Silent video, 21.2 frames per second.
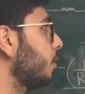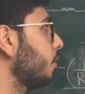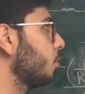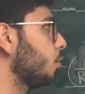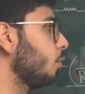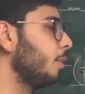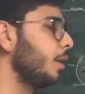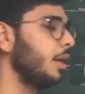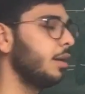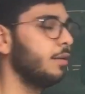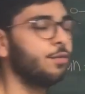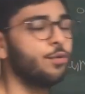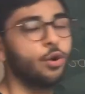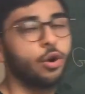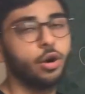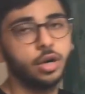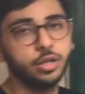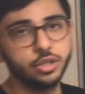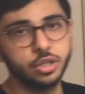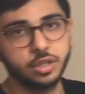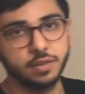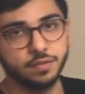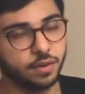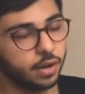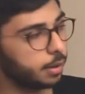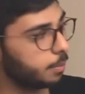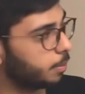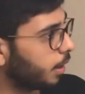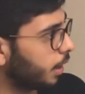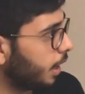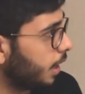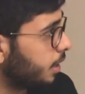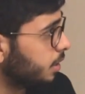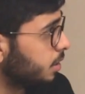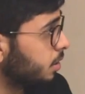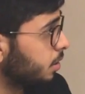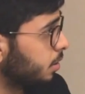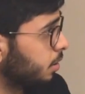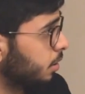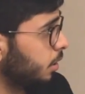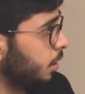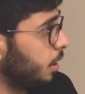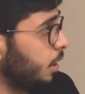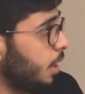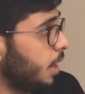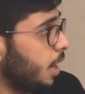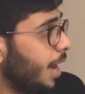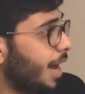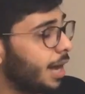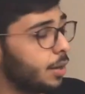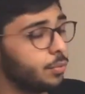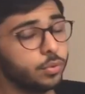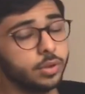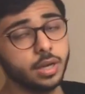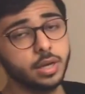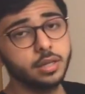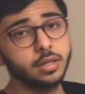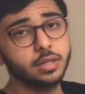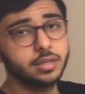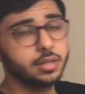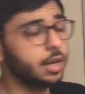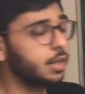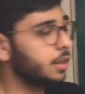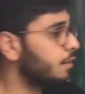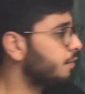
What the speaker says: to be 400 divided by S, and we're going to design